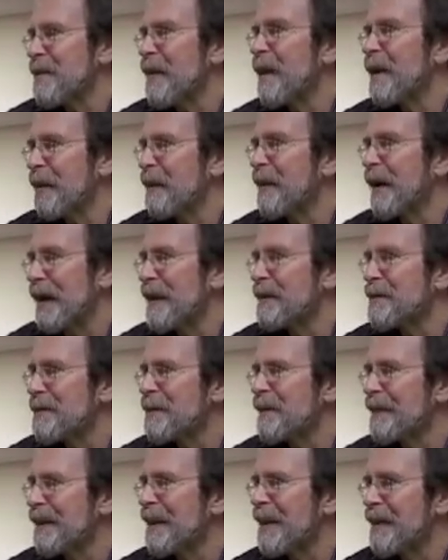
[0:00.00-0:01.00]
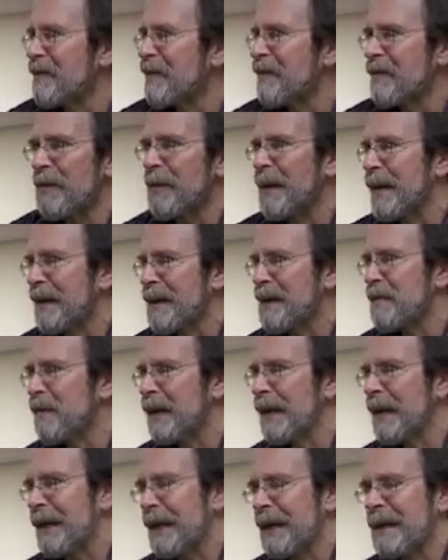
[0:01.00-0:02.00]
small grants and have everybody
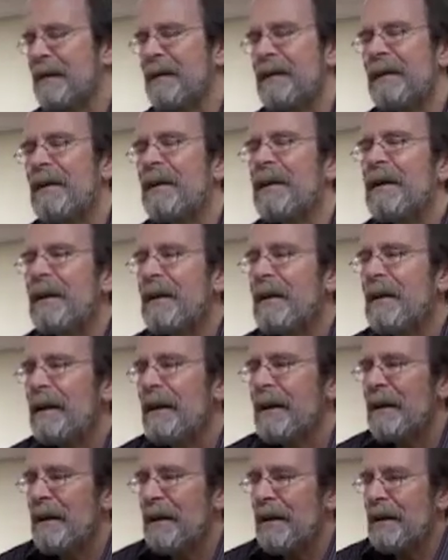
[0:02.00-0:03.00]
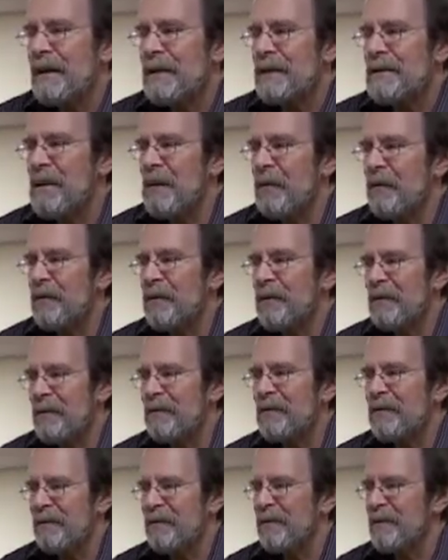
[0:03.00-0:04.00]
complaining. So
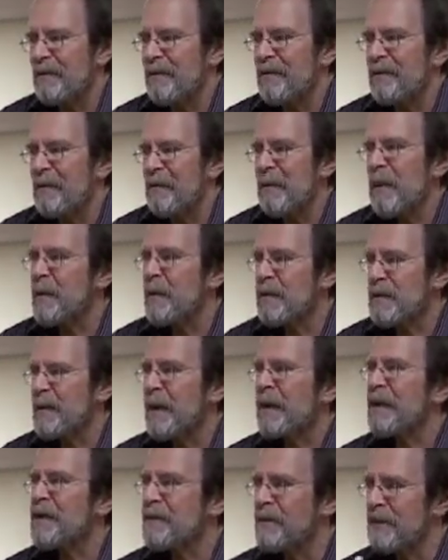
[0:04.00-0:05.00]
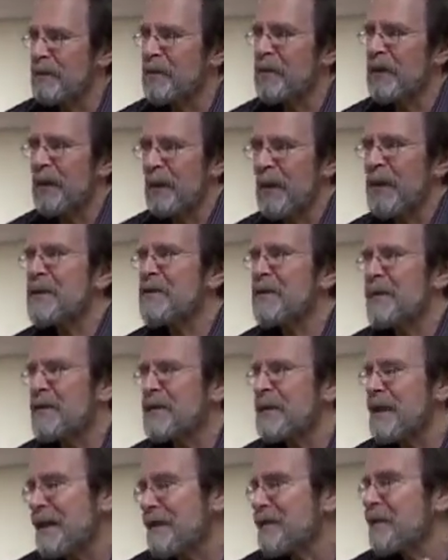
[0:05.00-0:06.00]
from the perspective of doing
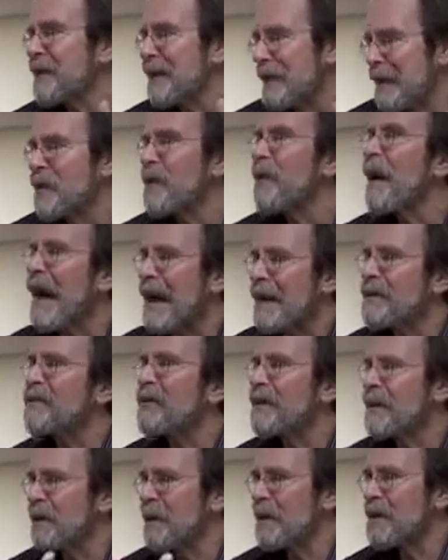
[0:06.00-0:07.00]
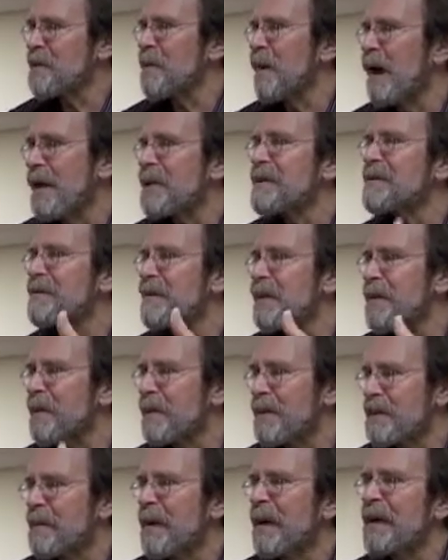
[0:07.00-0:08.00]
research, it's an irrational response. From the
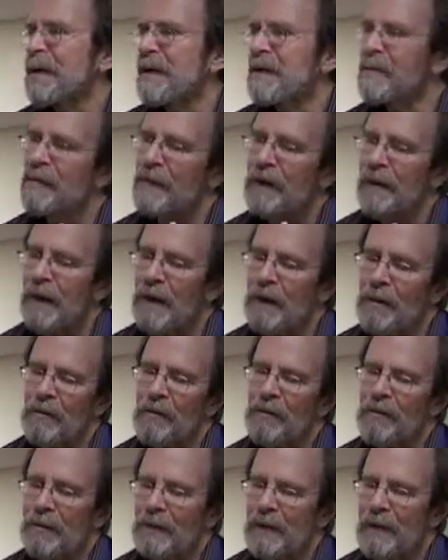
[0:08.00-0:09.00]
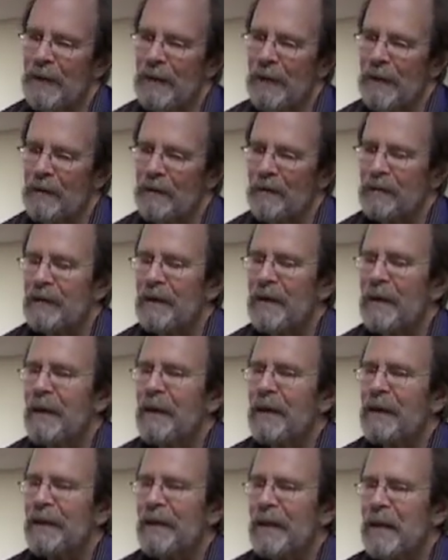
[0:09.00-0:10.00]
perspective of
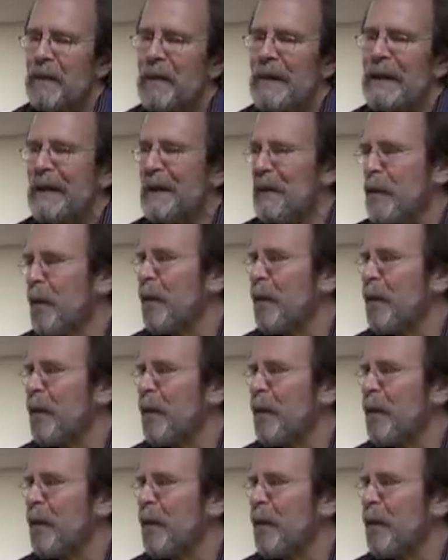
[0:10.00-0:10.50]
keeping the